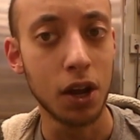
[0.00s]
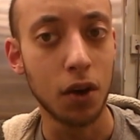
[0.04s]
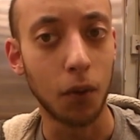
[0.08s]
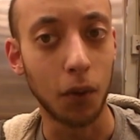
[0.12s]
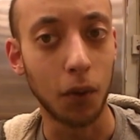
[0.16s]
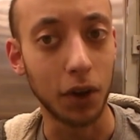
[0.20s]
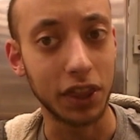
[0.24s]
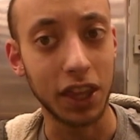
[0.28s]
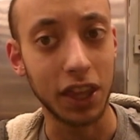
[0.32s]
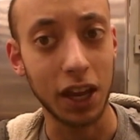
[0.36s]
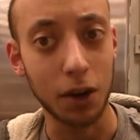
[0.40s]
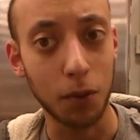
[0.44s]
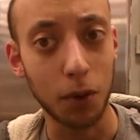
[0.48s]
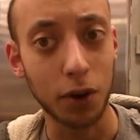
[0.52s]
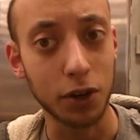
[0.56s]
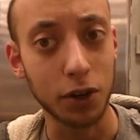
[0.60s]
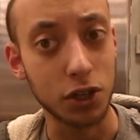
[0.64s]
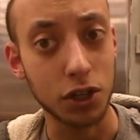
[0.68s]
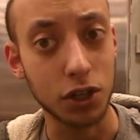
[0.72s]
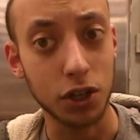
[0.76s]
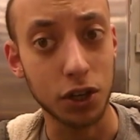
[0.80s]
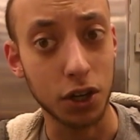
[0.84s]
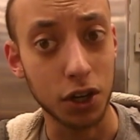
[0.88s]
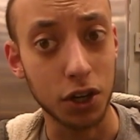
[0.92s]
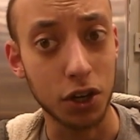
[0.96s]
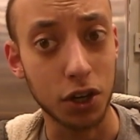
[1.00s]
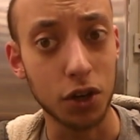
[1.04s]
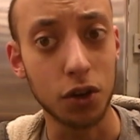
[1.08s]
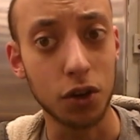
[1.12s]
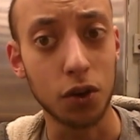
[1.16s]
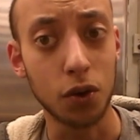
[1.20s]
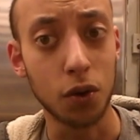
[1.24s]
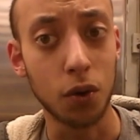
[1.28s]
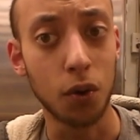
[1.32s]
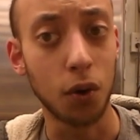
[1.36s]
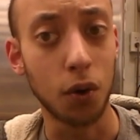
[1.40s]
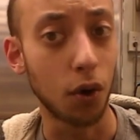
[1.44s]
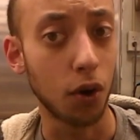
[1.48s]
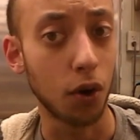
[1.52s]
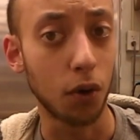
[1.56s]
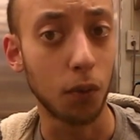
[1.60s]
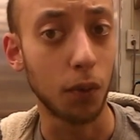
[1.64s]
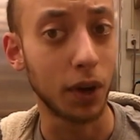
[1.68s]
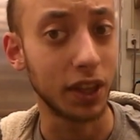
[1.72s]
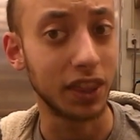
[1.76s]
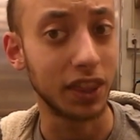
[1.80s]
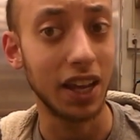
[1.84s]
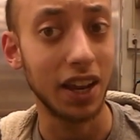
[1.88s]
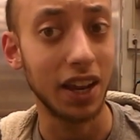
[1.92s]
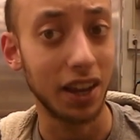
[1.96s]
what they want you to do or
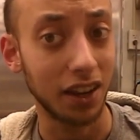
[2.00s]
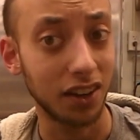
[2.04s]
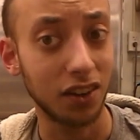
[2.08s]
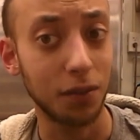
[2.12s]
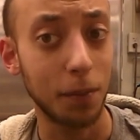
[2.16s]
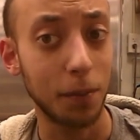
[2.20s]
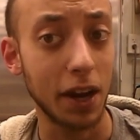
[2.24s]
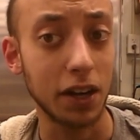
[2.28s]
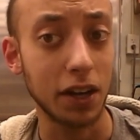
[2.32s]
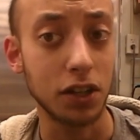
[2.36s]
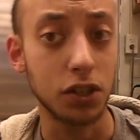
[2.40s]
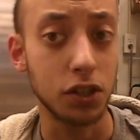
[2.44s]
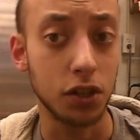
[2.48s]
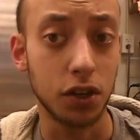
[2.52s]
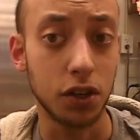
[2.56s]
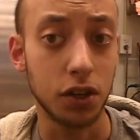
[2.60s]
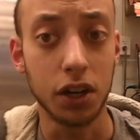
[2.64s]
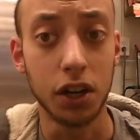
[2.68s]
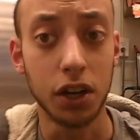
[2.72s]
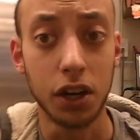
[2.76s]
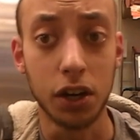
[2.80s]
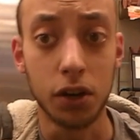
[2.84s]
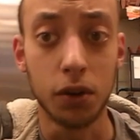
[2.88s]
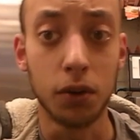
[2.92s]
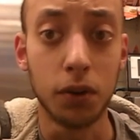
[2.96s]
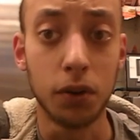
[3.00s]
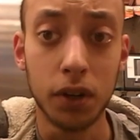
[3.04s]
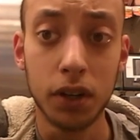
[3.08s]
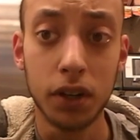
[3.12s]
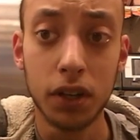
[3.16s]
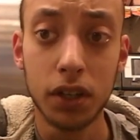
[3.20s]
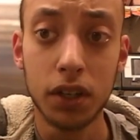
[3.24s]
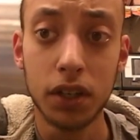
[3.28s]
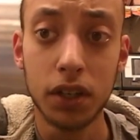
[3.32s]
what they expect you to do.